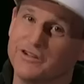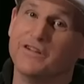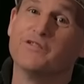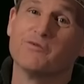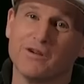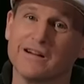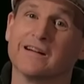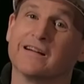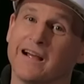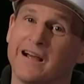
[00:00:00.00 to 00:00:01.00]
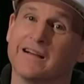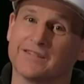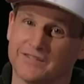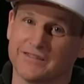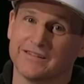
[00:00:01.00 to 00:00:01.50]
if you run out of
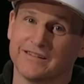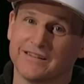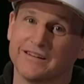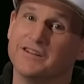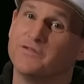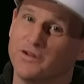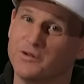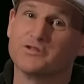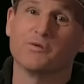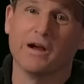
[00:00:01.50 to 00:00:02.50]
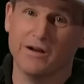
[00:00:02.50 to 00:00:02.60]
gas, you float your way